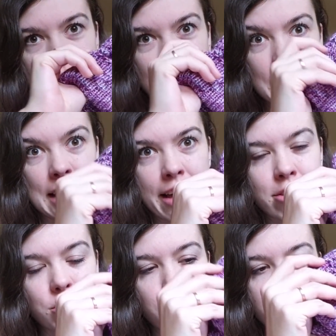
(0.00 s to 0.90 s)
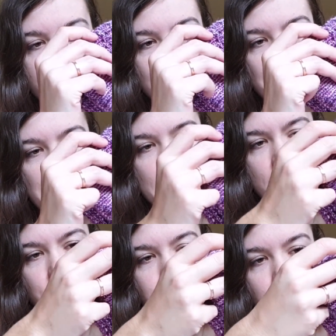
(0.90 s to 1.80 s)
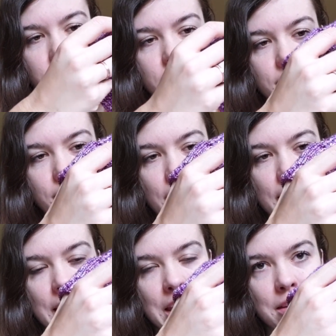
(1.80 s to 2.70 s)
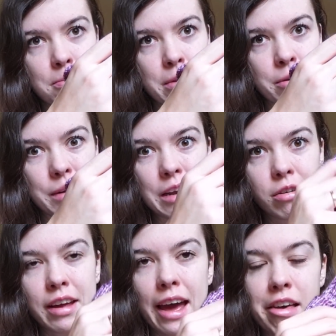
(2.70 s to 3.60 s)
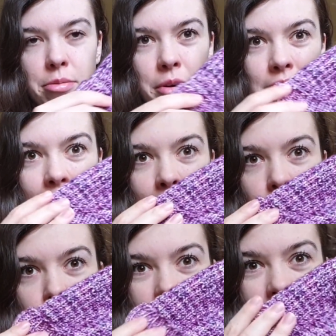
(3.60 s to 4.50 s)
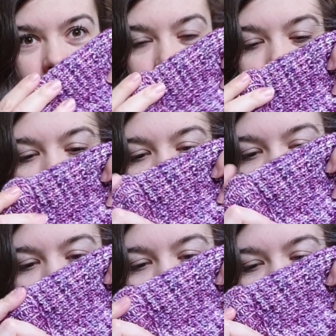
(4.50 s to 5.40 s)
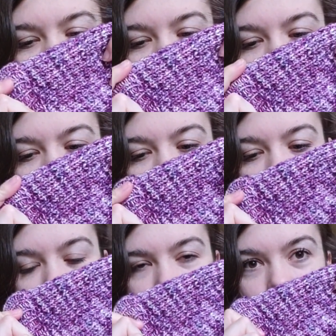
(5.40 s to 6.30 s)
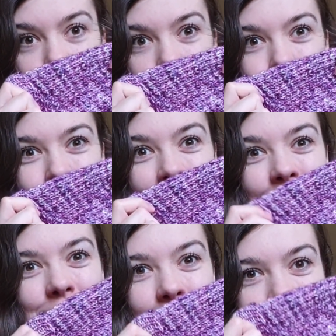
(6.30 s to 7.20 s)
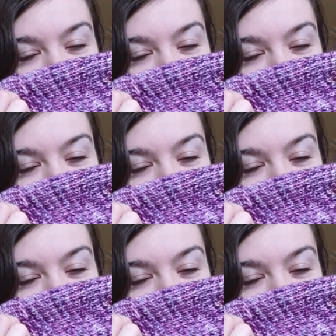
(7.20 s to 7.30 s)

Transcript: I think, Lush Worsted base, which is a merino cashmere nylon blend. It's super, super soft and fancy,